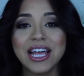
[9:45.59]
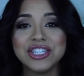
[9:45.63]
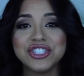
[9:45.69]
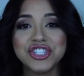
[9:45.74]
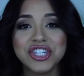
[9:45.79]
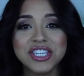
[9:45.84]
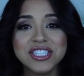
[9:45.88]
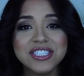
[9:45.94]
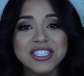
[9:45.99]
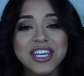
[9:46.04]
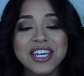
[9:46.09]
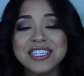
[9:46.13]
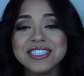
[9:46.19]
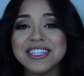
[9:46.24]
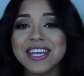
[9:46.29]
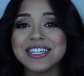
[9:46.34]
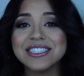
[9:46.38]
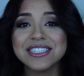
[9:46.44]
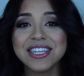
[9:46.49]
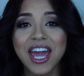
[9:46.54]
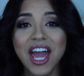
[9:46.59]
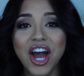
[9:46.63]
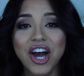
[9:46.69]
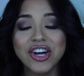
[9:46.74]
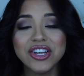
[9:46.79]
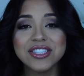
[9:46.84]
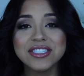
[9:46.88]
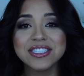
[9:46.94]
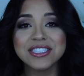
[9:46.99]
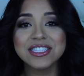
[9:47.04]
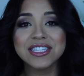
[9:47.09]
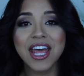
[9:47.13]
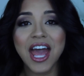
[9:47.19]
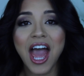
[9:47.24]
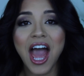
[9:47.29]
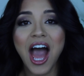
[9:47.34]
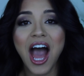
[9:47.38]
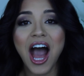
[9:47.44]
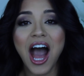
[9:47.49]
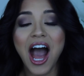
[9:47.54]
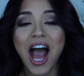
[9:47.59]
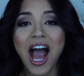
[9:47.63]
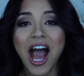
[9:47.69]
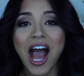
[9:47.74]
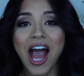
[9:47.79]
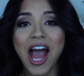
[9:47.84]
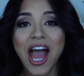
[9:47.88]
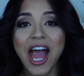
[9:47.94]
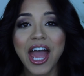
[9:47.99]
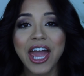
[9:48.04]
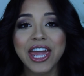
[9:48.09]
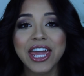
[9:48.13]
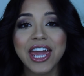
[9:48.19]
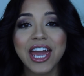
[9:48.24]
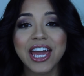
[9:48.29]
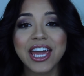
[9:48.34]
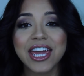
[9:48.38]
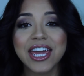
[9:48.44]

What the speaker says: cheesy as that sounds, I